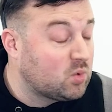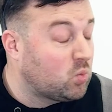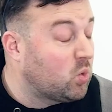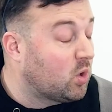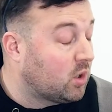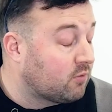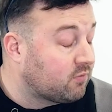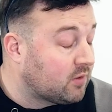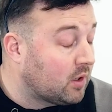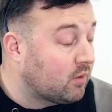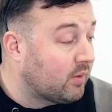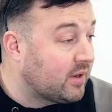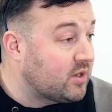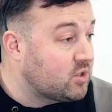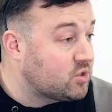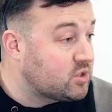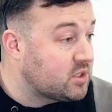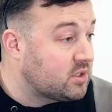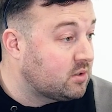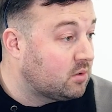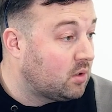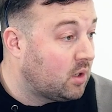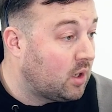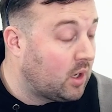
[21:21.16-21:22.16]
workflow
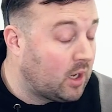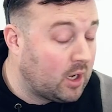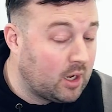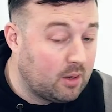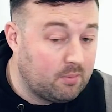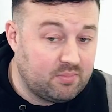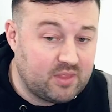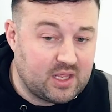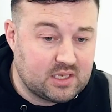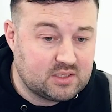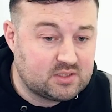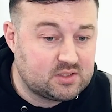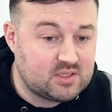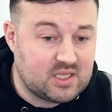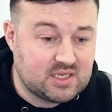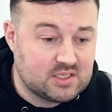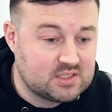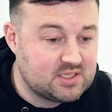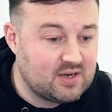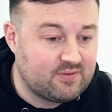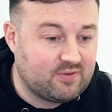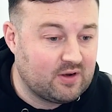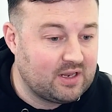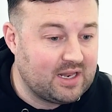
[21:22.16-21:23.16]
engine. There's
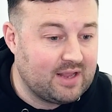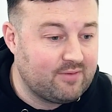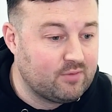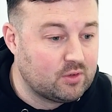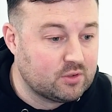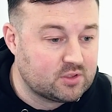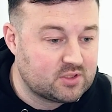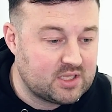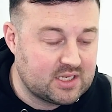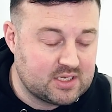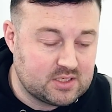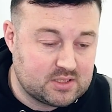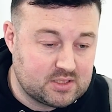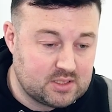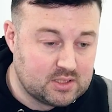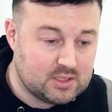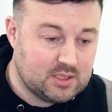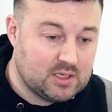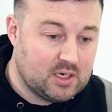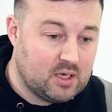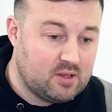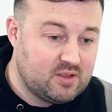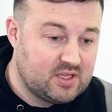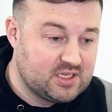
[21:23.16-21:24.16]
different levels.
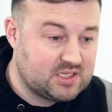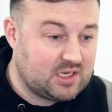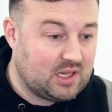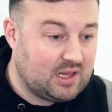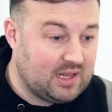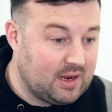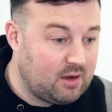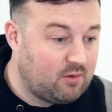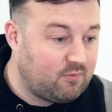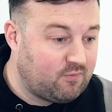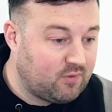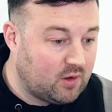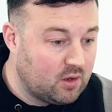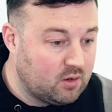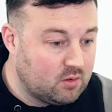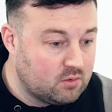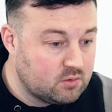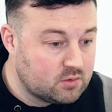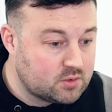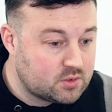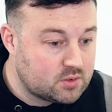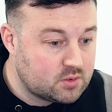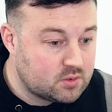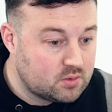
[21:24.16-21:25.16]
There's cloud
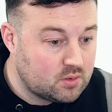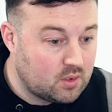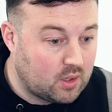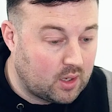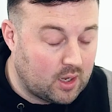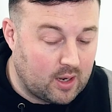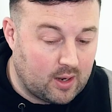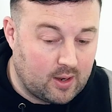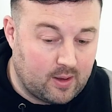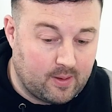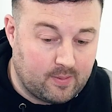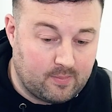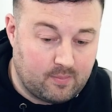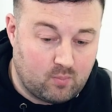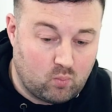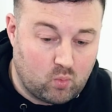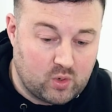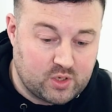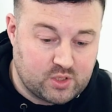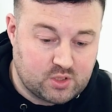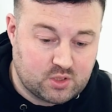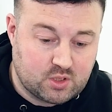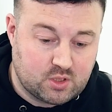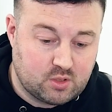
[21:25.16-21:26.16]
flows,
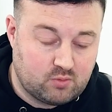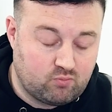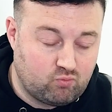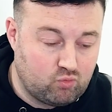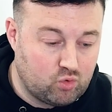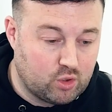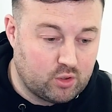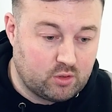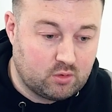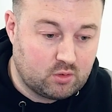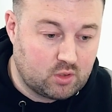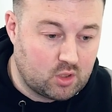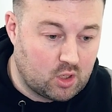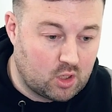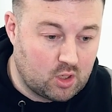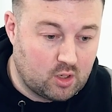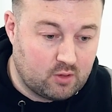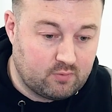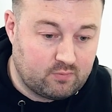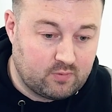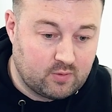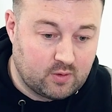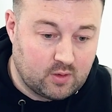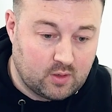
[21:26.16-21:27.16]
which can run kind
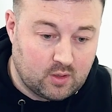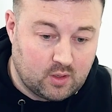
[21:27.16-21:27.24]
of